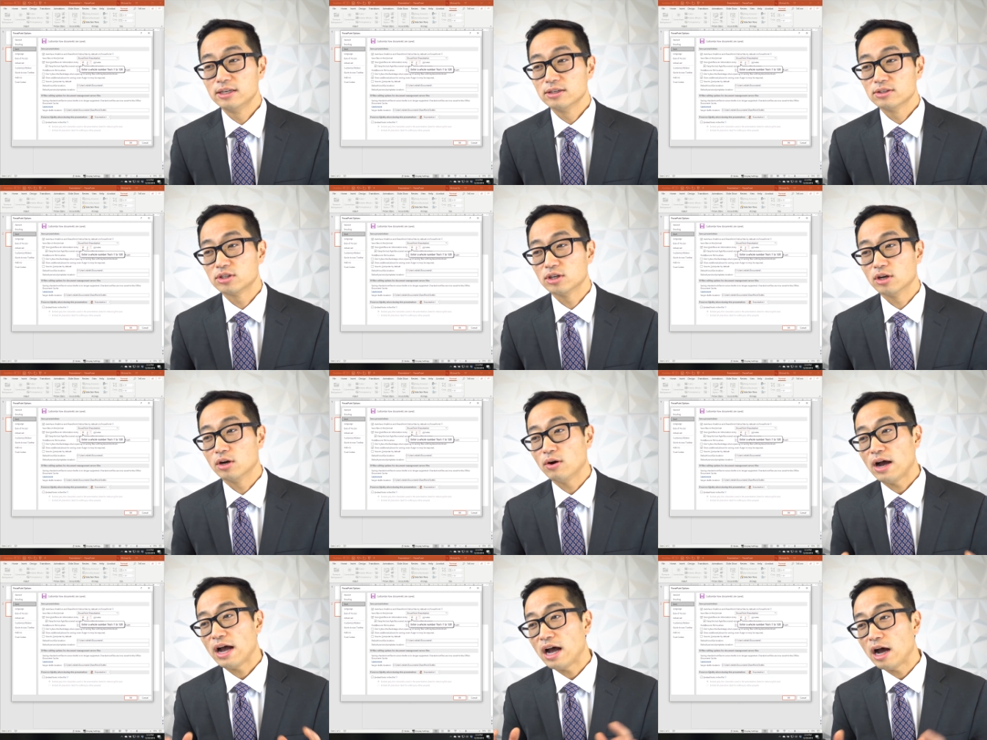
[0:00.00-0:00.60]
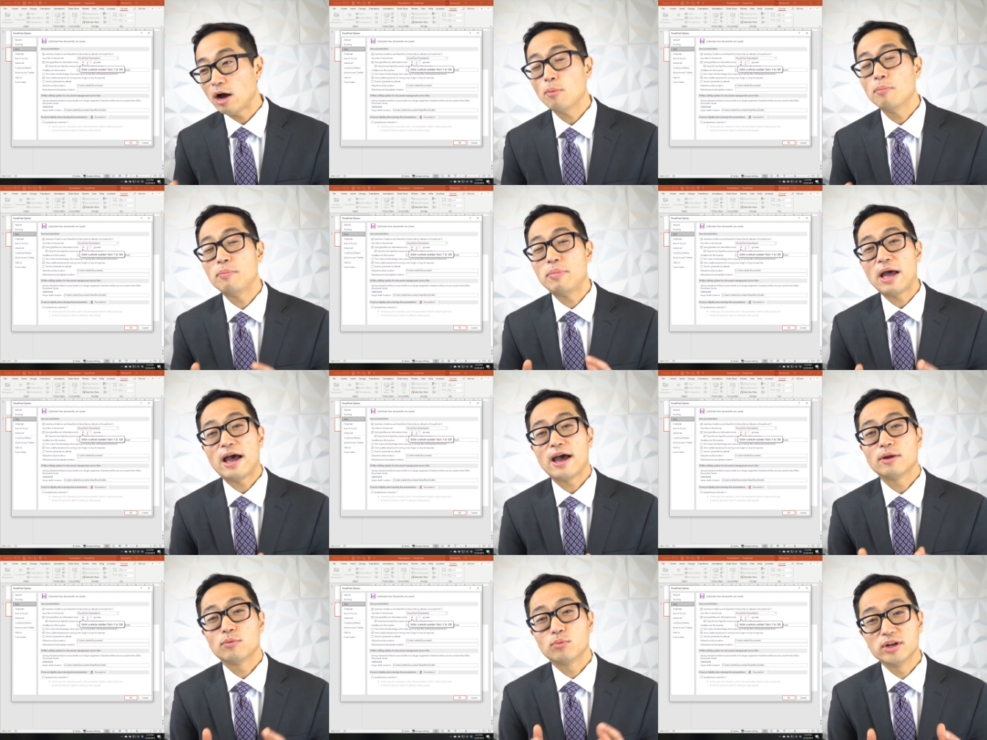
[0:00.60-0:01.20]
So how
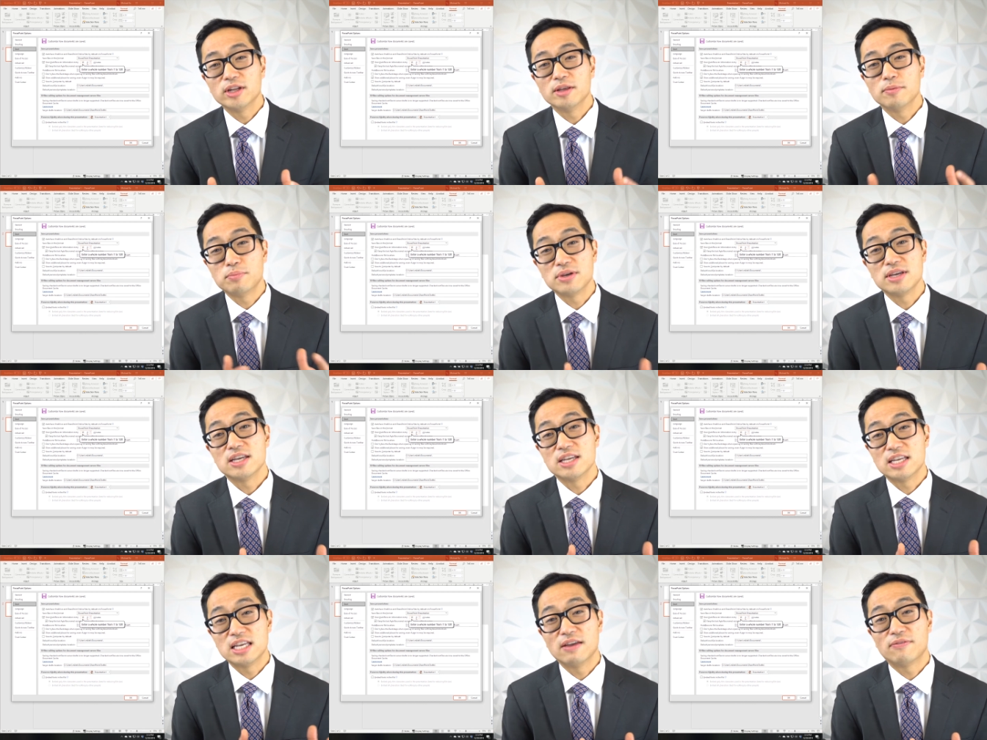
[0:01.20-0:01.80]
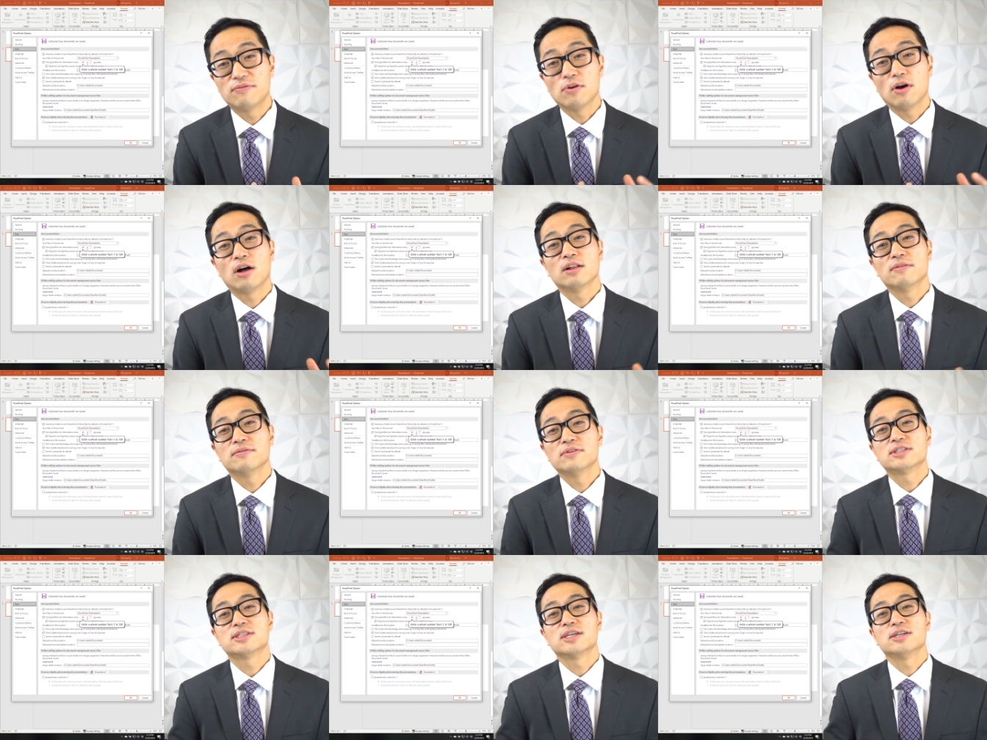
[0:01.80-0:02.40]
bad would it be if all
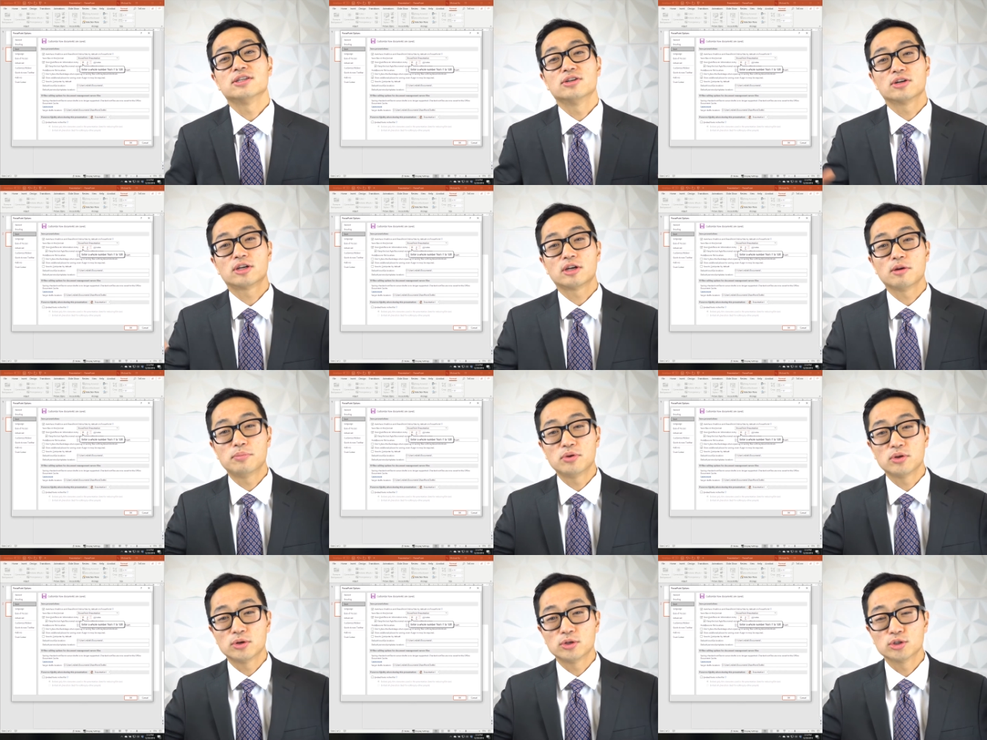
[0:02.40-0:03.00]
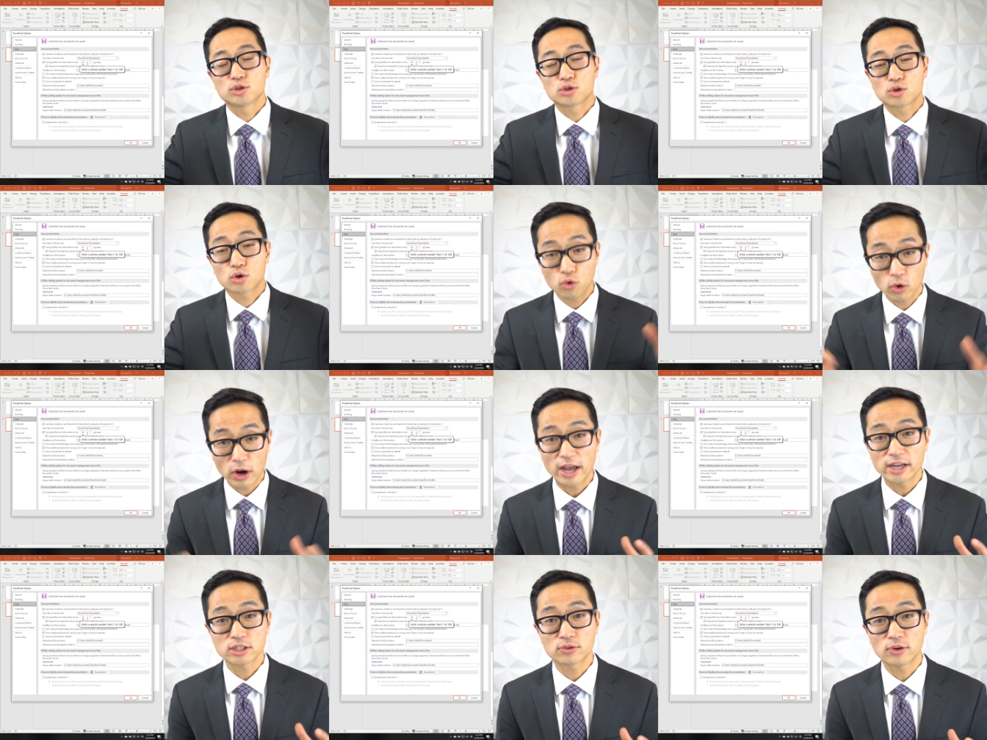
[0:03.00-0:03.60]
of a sudden your computer just
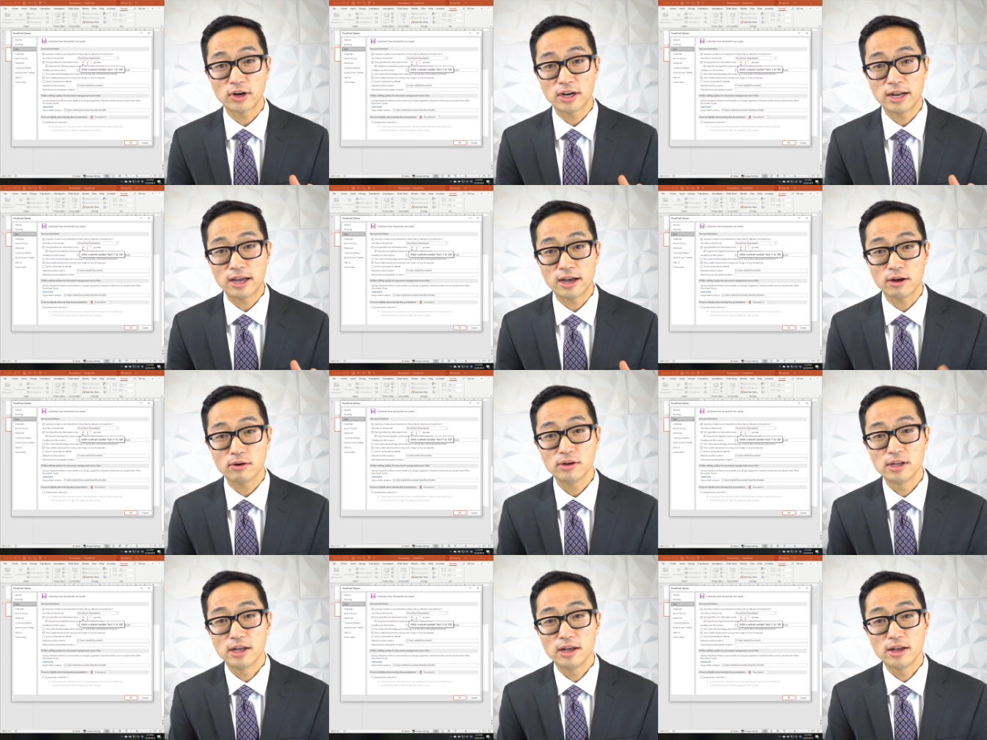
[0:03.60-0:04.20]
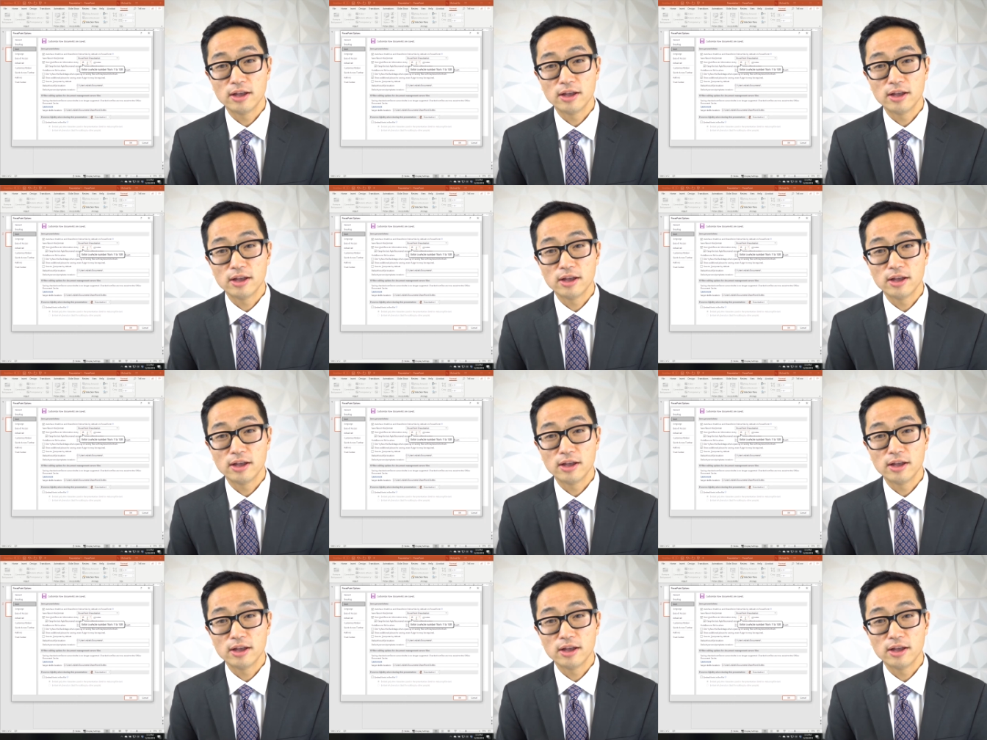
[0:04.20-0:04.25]
crashed right now?